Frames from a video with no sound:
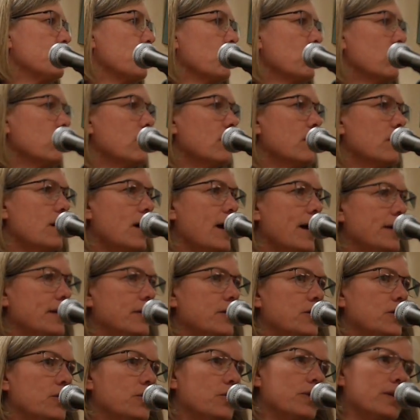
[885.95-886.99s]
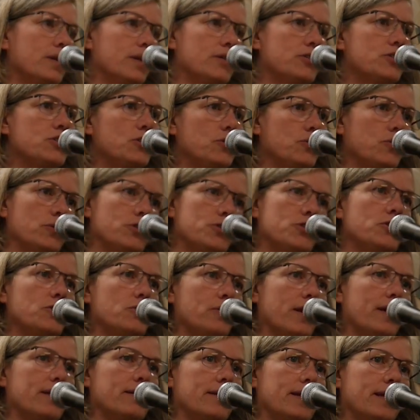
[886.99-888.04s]
4 are haiku, and then 2 are
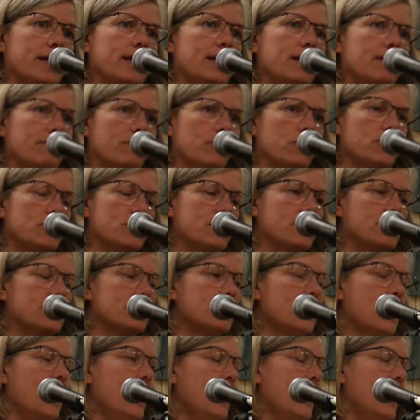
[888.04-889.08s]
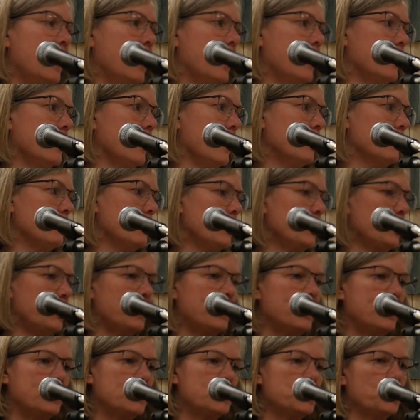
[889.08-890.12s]
2-line linking verses. And I wrote
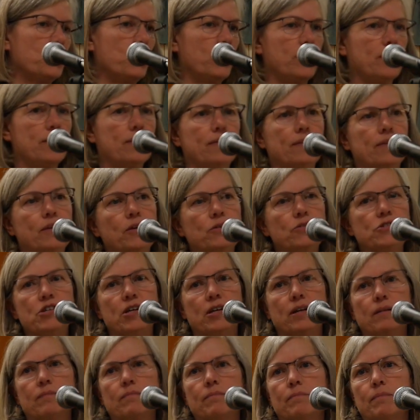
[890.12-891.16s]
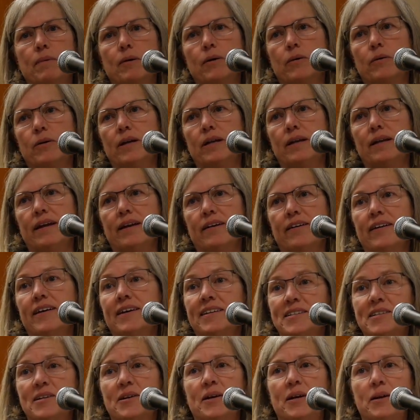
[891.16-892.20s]
these with Eugene poet
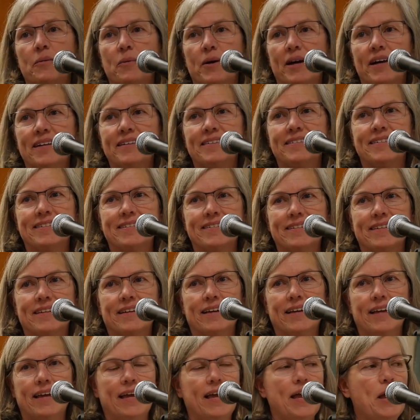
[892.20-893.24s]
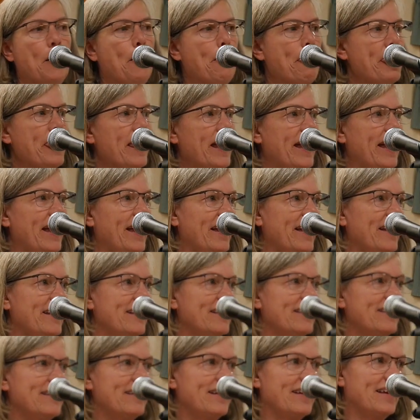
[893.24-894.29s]
Harriet Terry West,
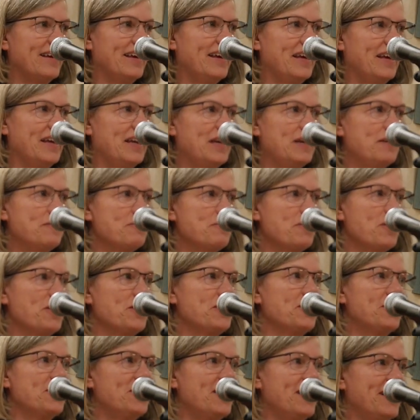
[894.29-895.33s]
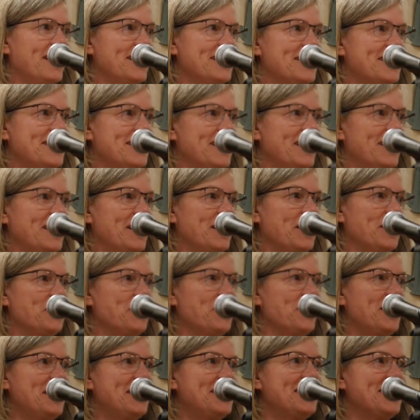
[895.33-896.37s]
and Eve Muller has
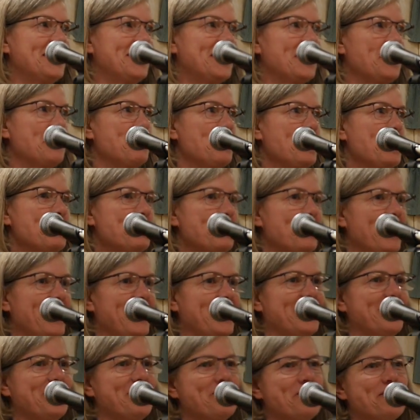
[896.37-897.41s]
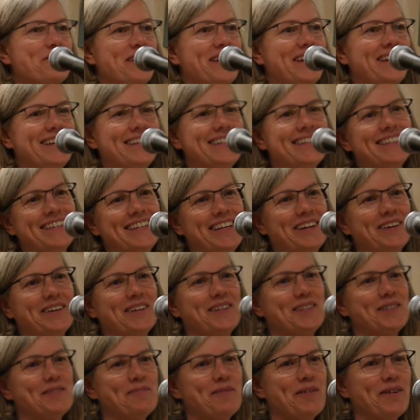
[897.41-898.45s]
agreed to come up and read
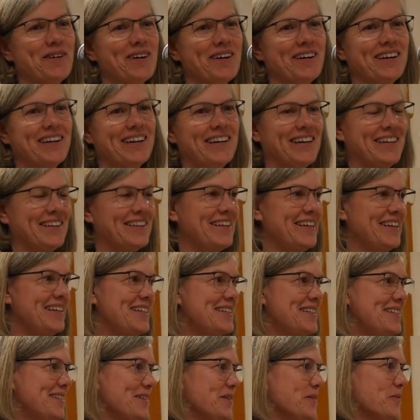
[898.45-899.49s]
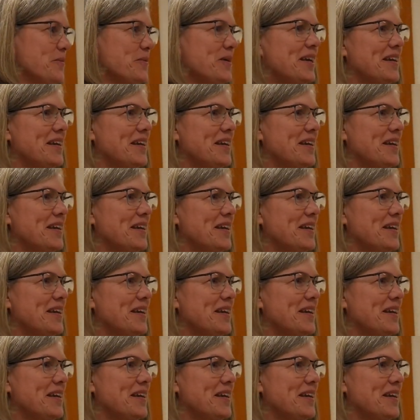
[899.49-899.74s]
Terry's part in these so that we